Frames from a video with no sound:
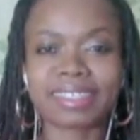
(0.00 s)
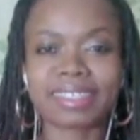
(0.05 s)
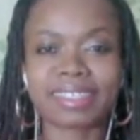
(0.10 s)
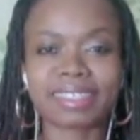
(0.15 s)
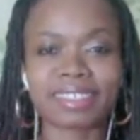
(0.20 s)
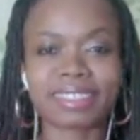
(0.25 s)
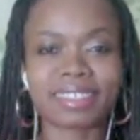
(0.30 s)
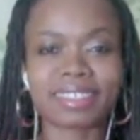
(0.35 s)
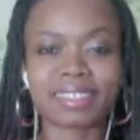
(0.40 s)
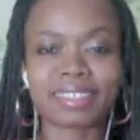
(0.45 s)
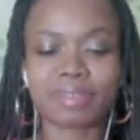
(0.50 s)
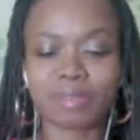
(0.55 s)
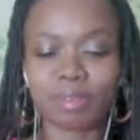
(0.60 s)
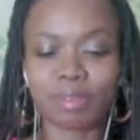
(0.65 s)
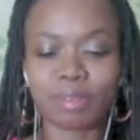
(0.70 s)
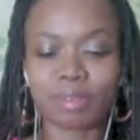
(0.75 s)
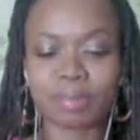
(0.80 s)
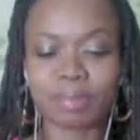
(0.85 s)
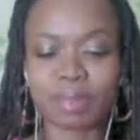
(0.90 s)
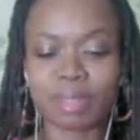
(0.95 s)
It's the
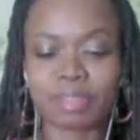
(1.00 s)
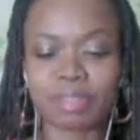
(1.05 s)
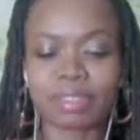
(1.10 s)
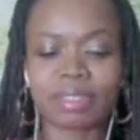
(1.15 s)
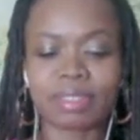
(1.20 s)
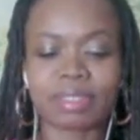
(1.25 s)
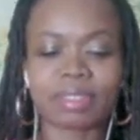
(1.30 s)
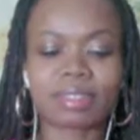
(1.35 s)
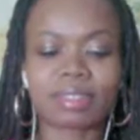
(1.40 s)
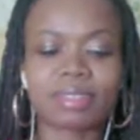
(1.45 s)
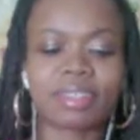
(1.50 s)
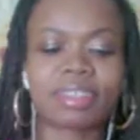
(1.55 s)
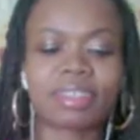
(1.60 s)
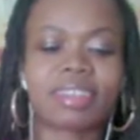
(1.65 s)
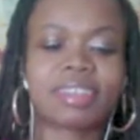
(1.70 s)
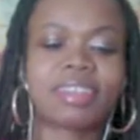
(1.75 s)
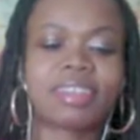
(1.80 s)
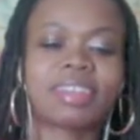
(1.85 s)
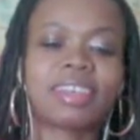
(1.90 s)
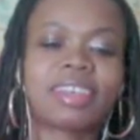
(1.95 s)
rose petals.
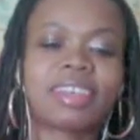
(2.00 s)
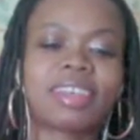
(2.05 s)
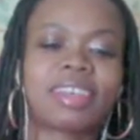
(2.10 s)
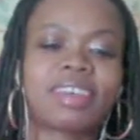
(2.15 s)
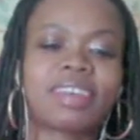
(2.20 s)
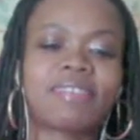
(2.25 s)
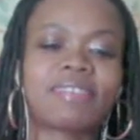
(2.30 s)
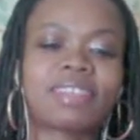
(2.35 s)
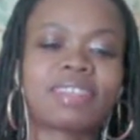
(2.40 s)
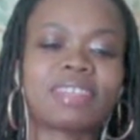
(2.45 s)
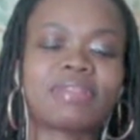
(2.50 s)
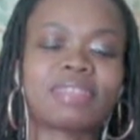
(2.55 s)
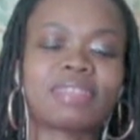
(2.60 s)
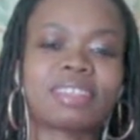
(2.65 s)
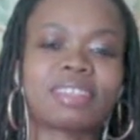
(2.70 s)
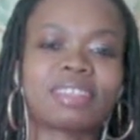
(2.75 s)
Haven't even